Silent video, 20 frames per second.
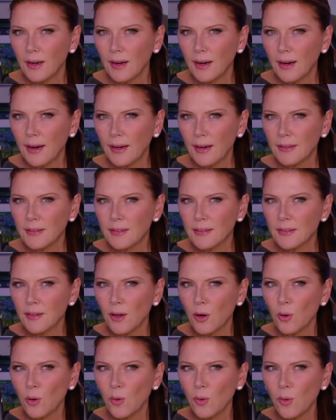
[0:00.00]
And
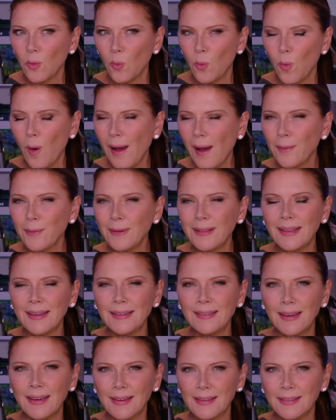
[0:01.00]
so why would they
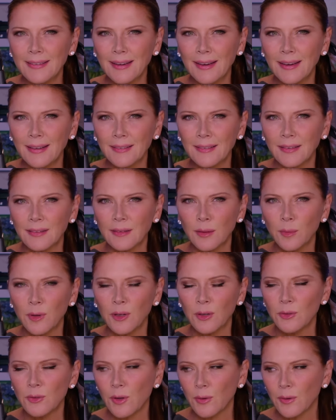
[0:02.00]
take a chance on somebody
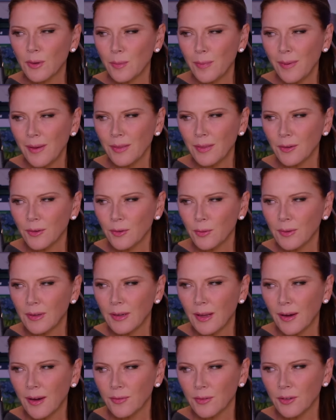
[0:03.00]
who's already been there
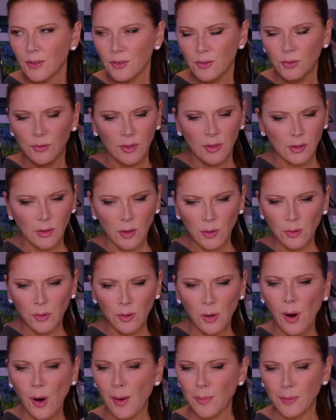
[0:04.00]
3.5 years, who's like,
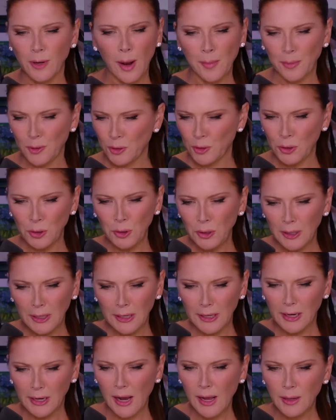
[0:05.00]
no, I'm an opportunity
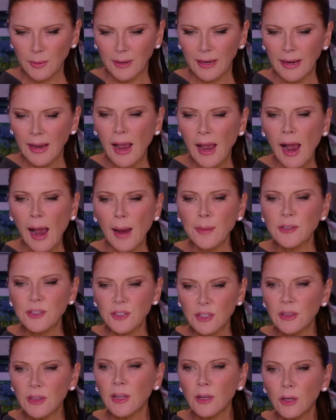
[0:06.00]
economy. I mean,
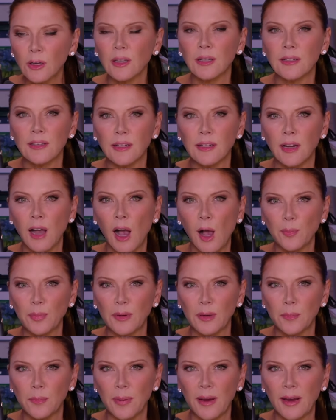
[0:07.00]
she literally did copy
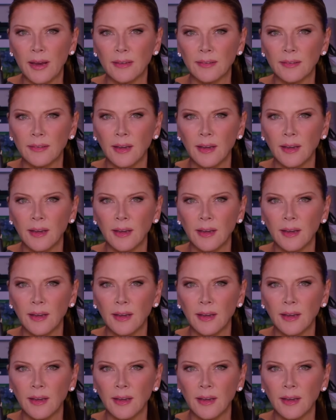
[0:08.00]
and paste.